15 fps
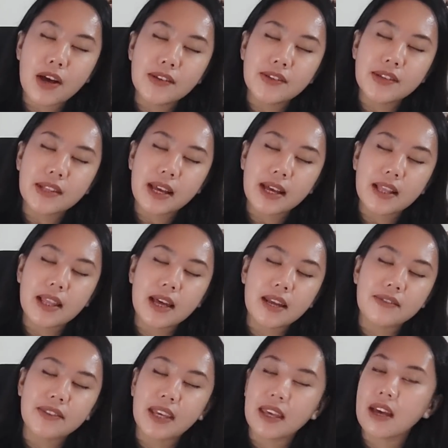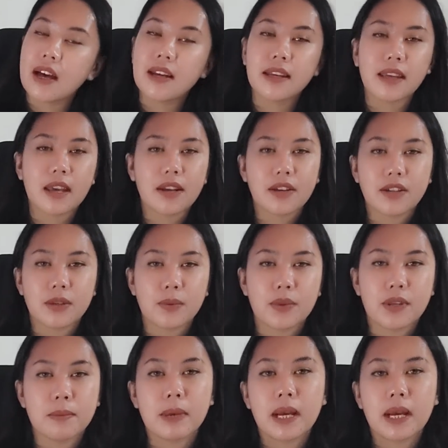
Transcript: causing like a lot of chaotic energy